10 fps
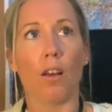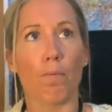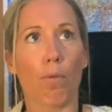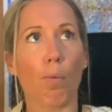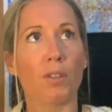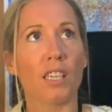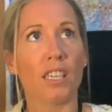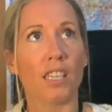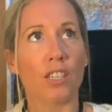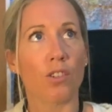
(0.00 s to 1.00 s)

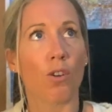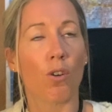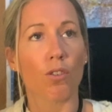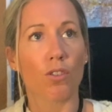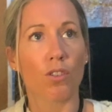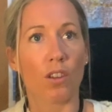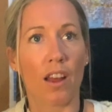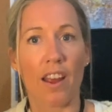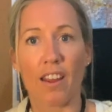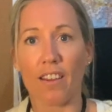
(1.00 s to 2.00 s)
Property is not
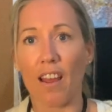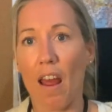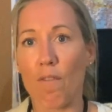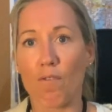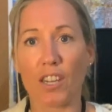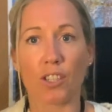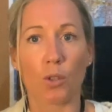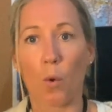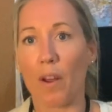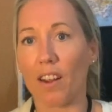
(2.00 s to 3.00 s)
a
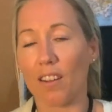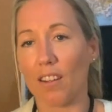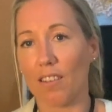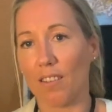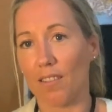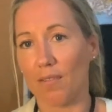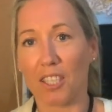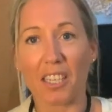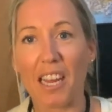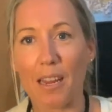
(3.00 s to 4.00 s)
get-rich-quick
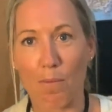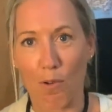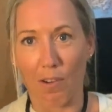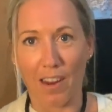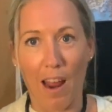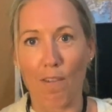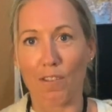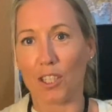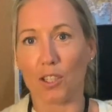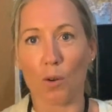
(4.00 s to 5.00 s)
scheme or a
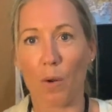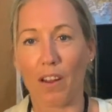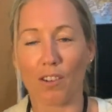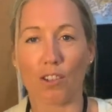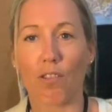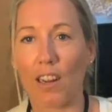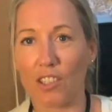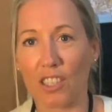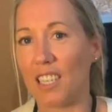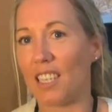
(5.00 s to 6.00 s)
get-rich-quick
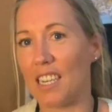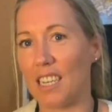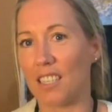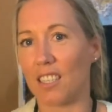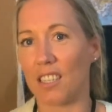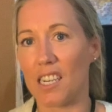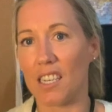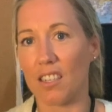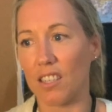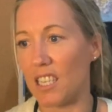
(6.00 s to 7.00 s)
strategy.
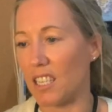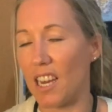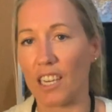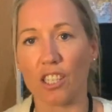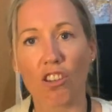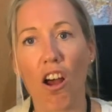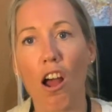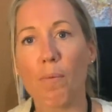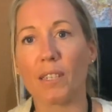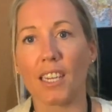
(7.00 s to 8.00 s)
It takes
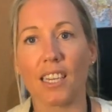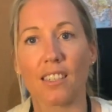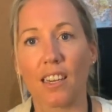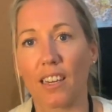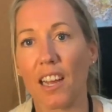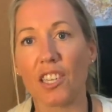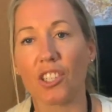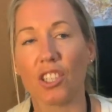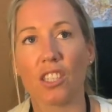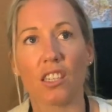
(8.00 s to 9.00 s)
time, it takes
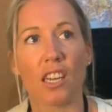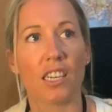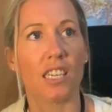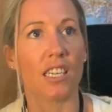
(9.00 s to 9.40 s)
dedication, and